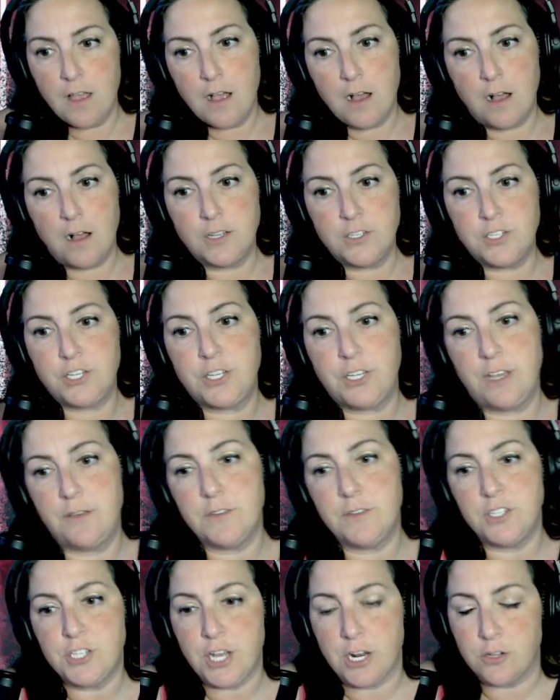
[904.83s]
on even
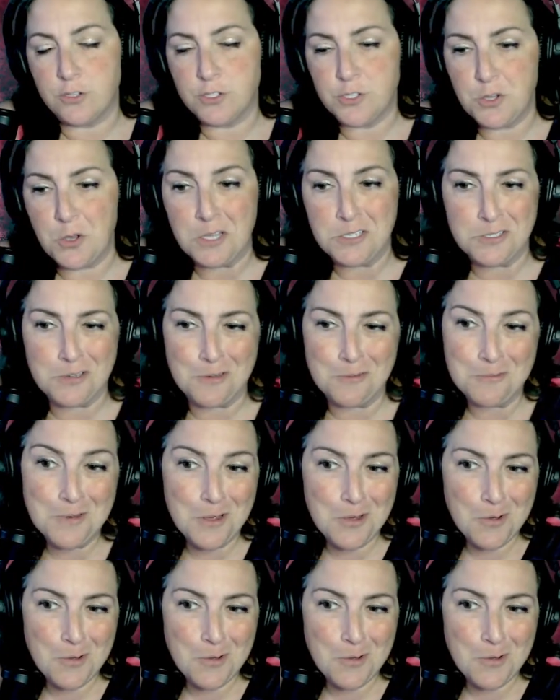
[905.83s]
channels you guys don't know